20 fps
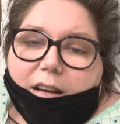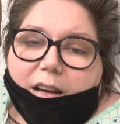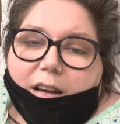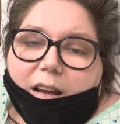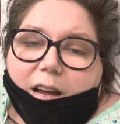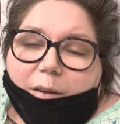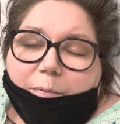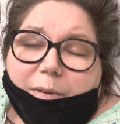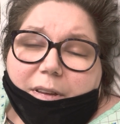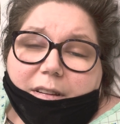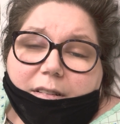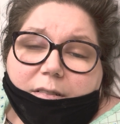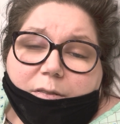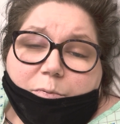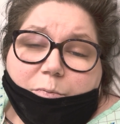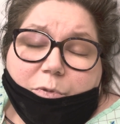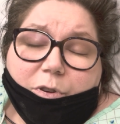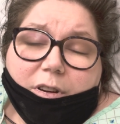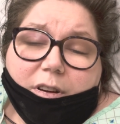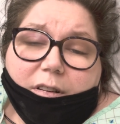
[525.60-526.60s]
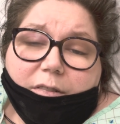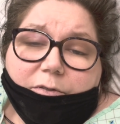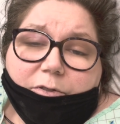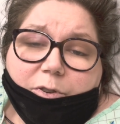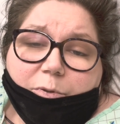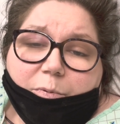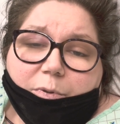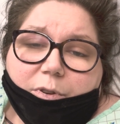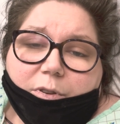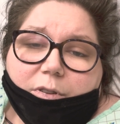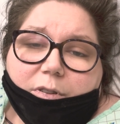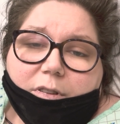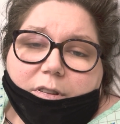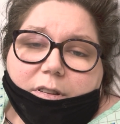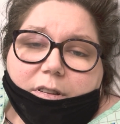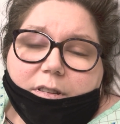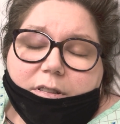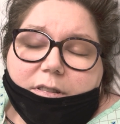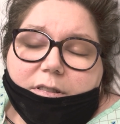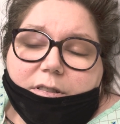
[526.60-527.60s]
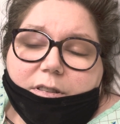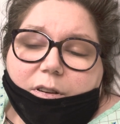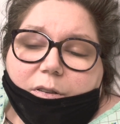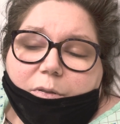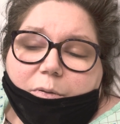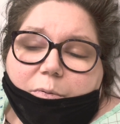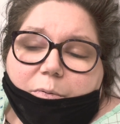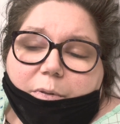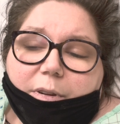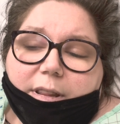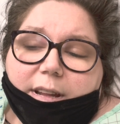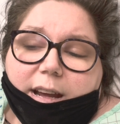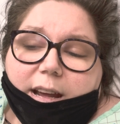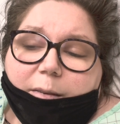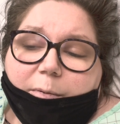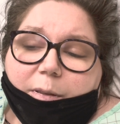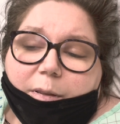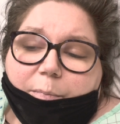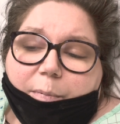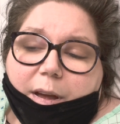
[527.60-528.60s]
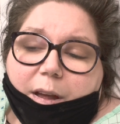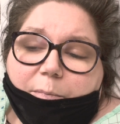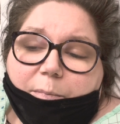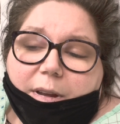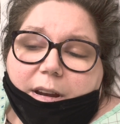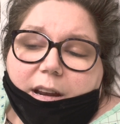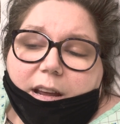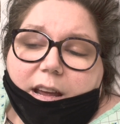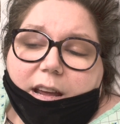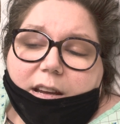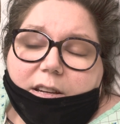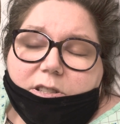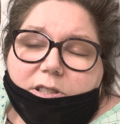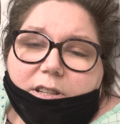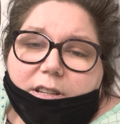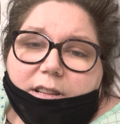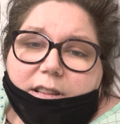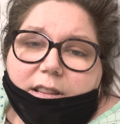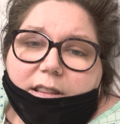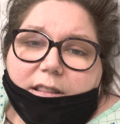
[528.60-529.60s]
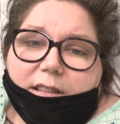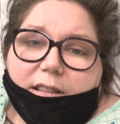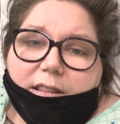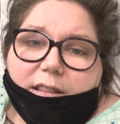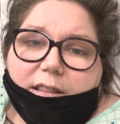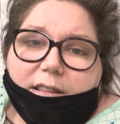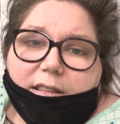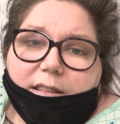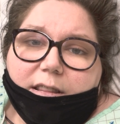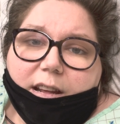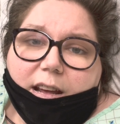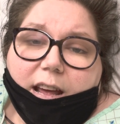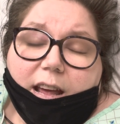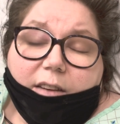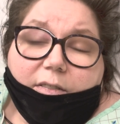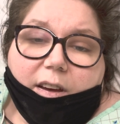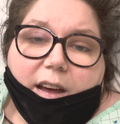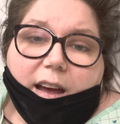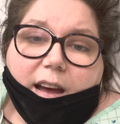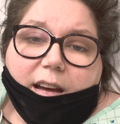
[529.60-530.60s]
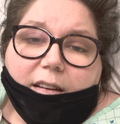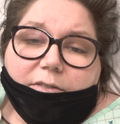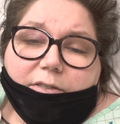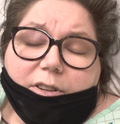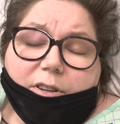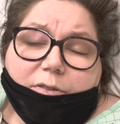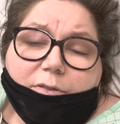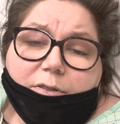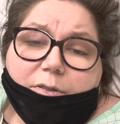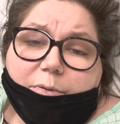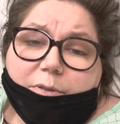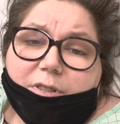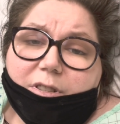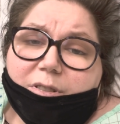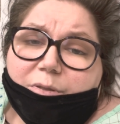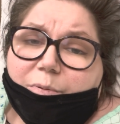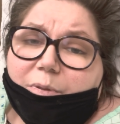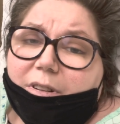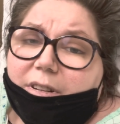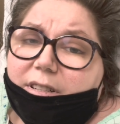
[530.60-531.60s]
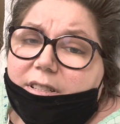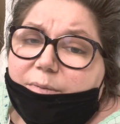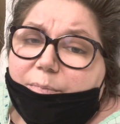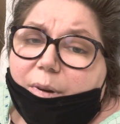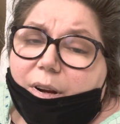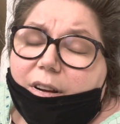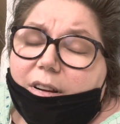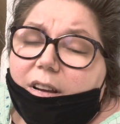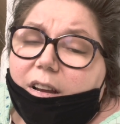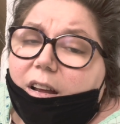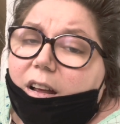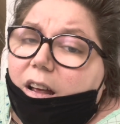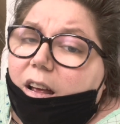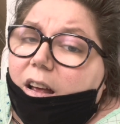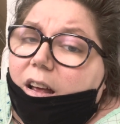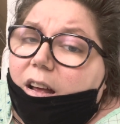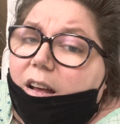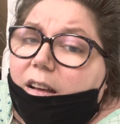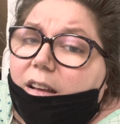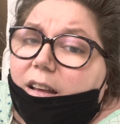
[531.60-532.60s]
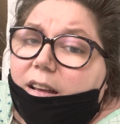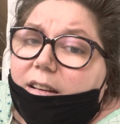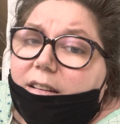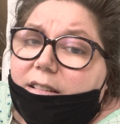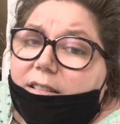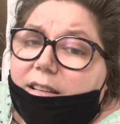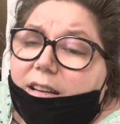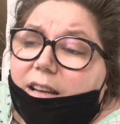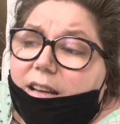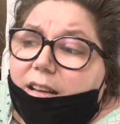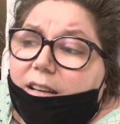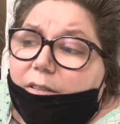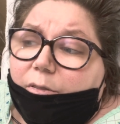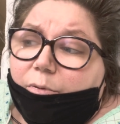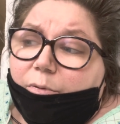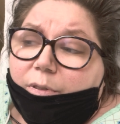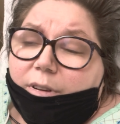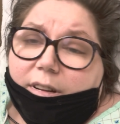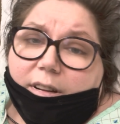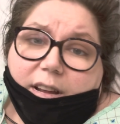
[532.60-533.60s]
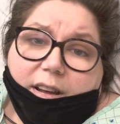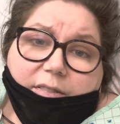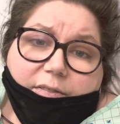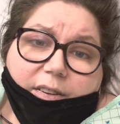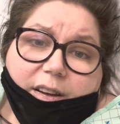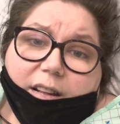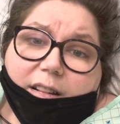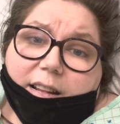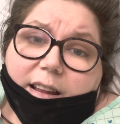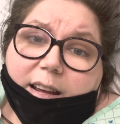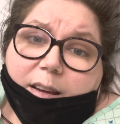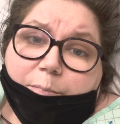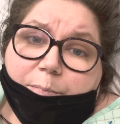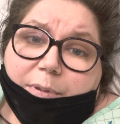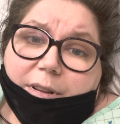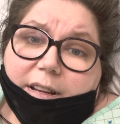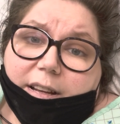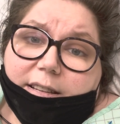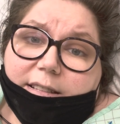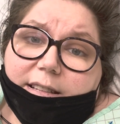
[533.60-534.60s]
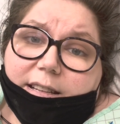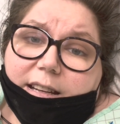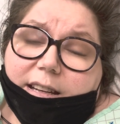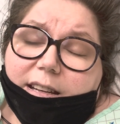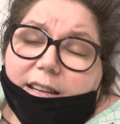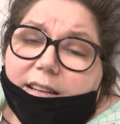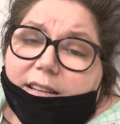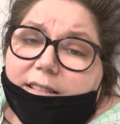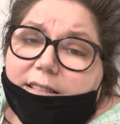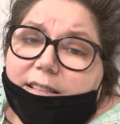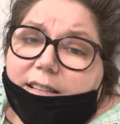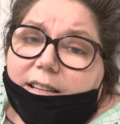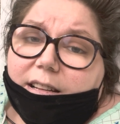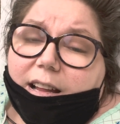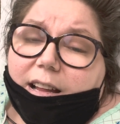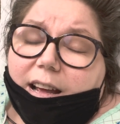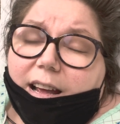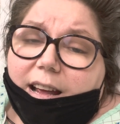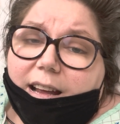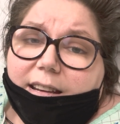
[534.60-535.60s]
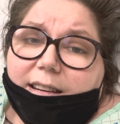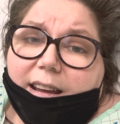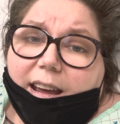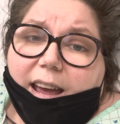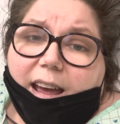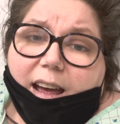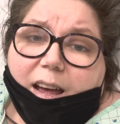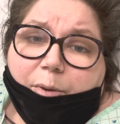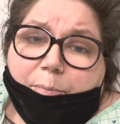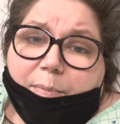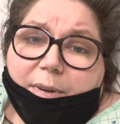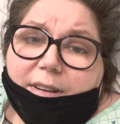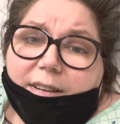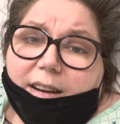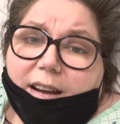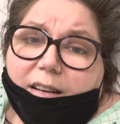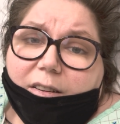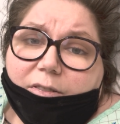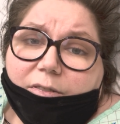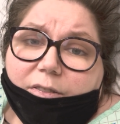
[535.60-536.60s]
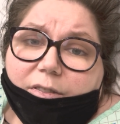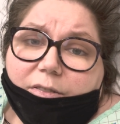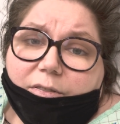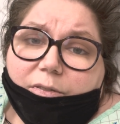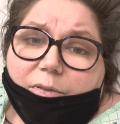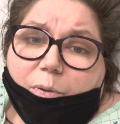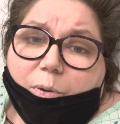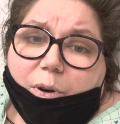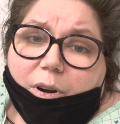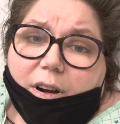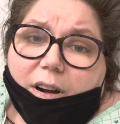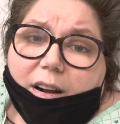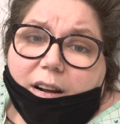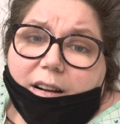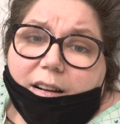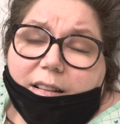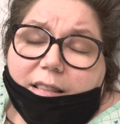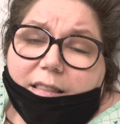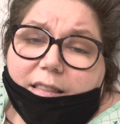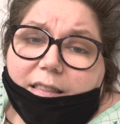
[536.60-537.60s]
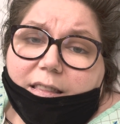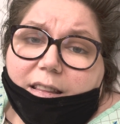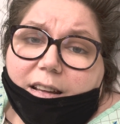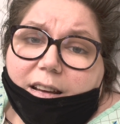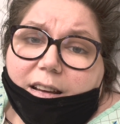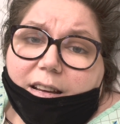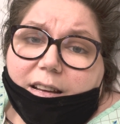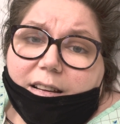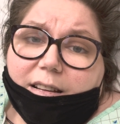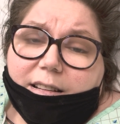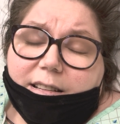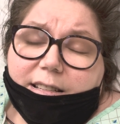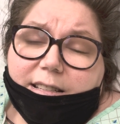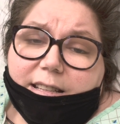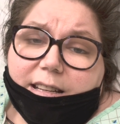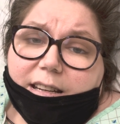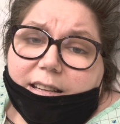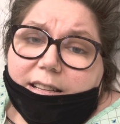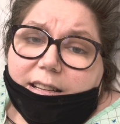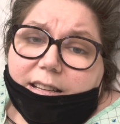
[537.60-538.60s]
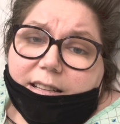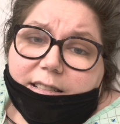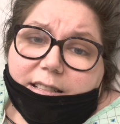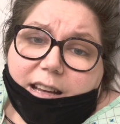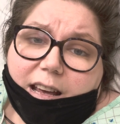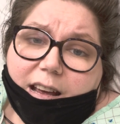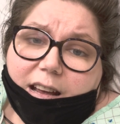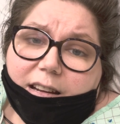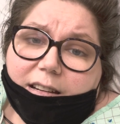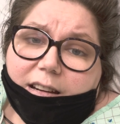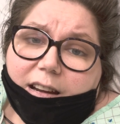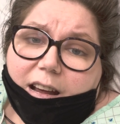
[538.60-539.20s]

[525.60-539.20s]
I'm getting a little more comfortable. So when they give me the pain medication, they gave a half dose, which is really smart because it really felt like plenty until I had to get up and down for the CT scan.